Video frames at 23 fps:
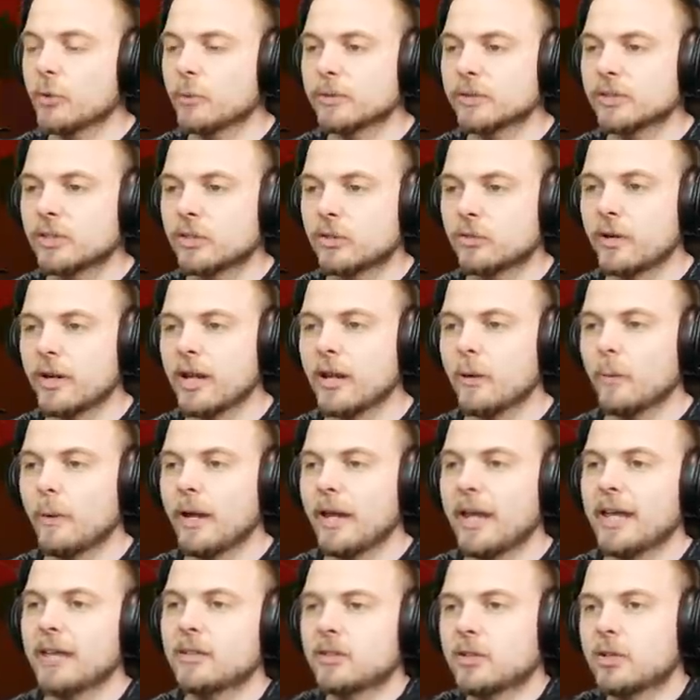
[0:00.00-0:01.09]
it was a great
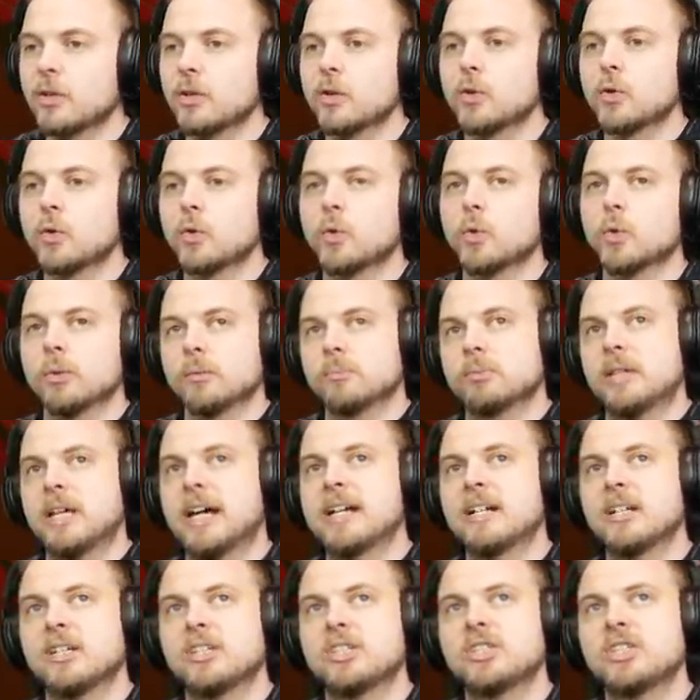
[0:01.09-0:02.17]
way to
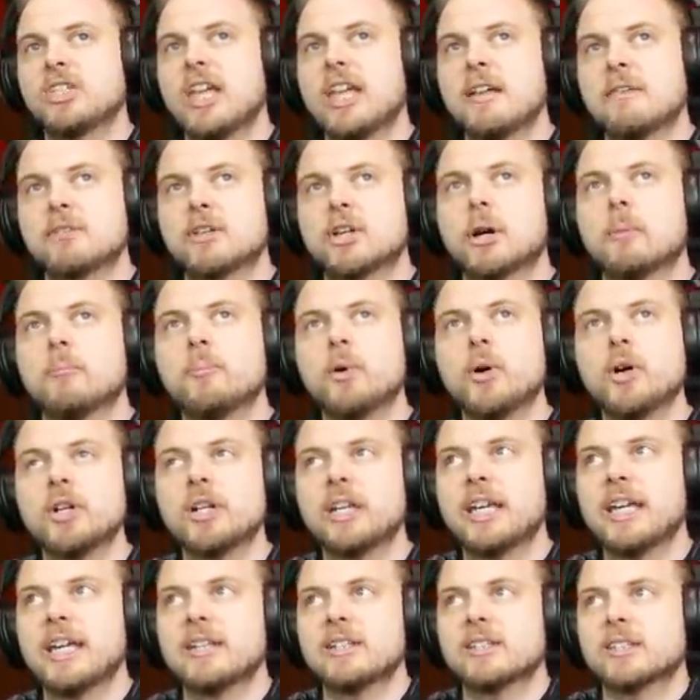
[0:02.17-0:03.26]
kind of save your
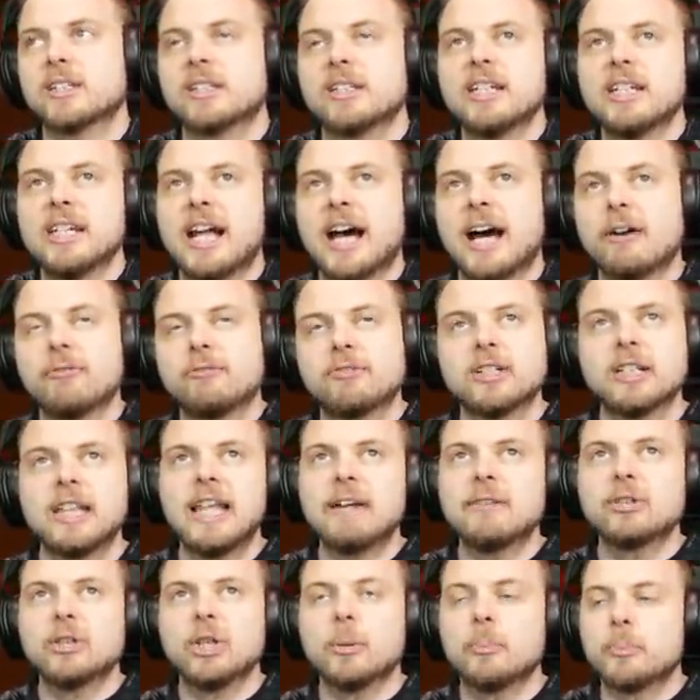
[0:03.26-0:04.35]
component kits. You didn't have to
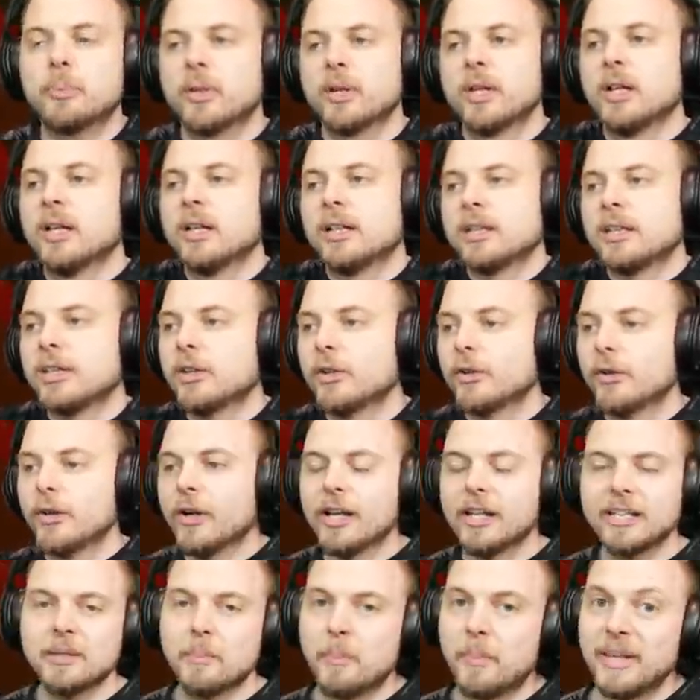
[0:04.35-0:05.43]
level up your,
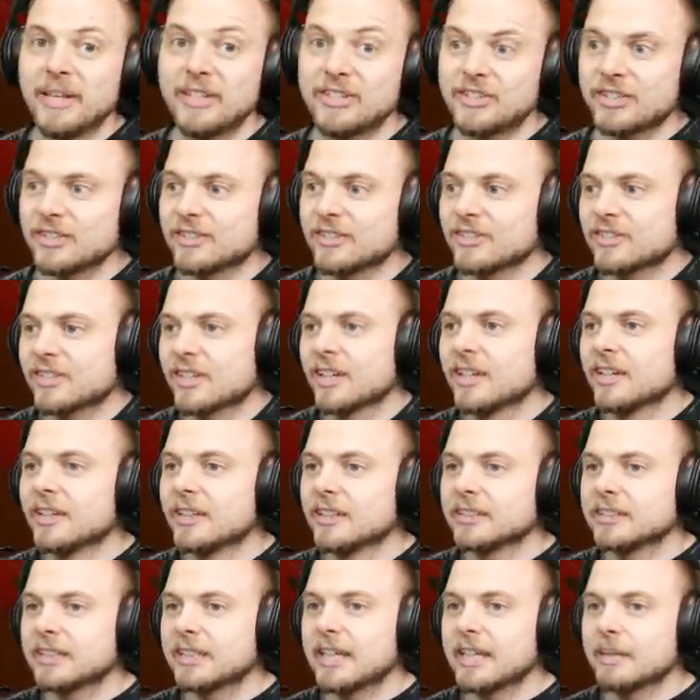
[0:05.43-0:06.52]
uh, your pistons
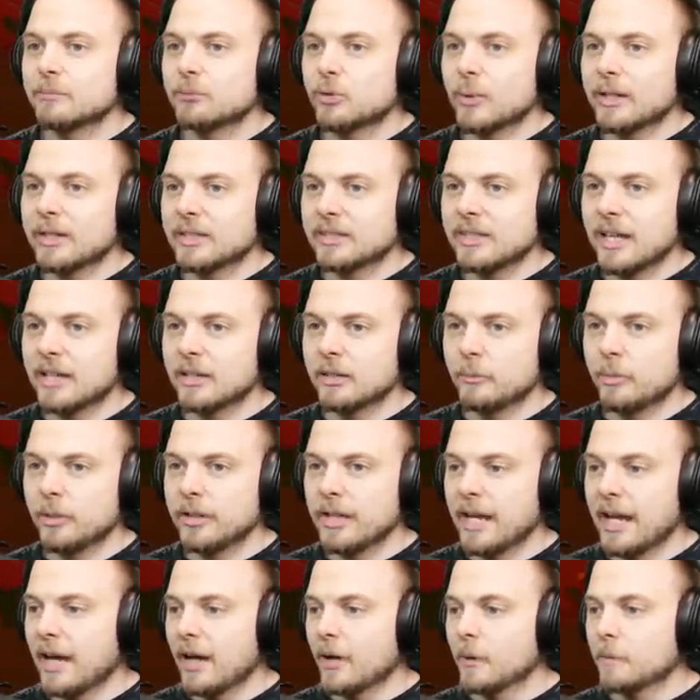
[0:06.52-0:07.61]
to get them to extend. But
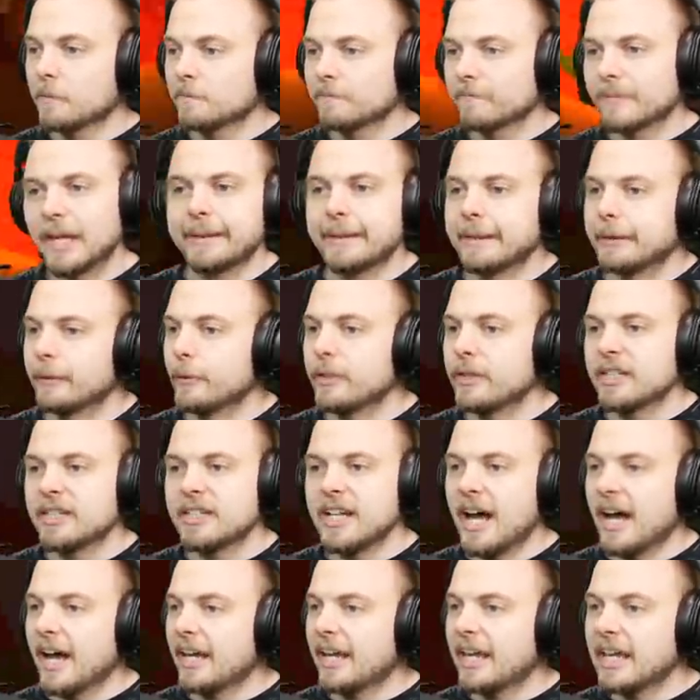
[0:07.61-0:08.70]
now we're in the
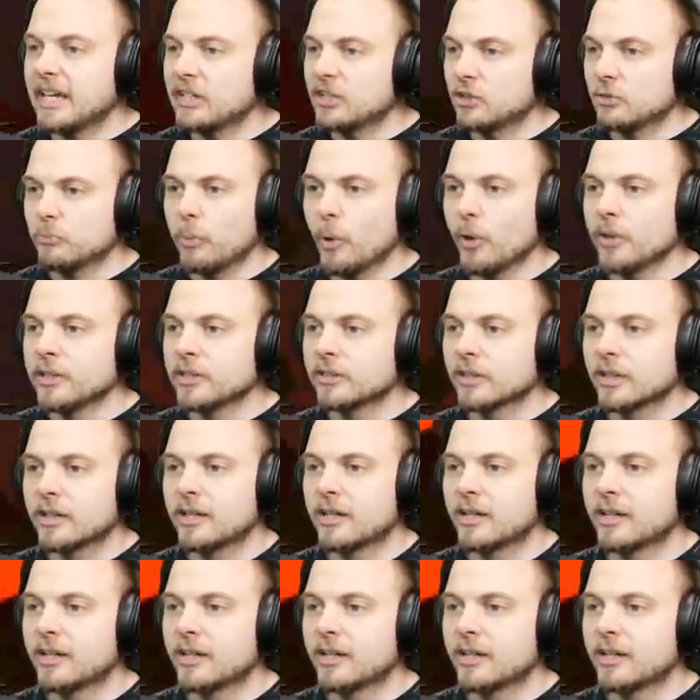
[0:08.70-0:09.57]
dark ages, boys.